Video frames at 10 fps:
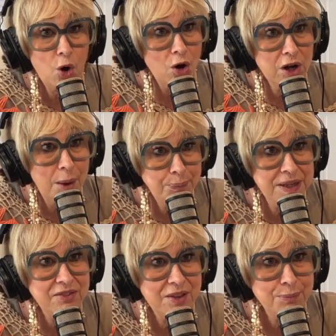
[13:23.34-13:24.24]

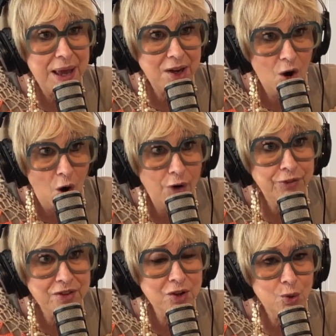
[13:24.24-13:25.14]
companies that make
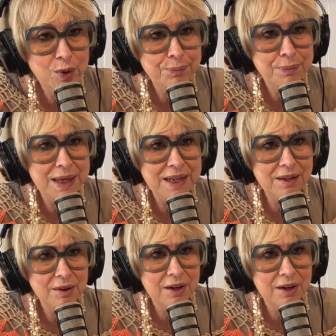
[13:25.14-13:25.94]
office equipment,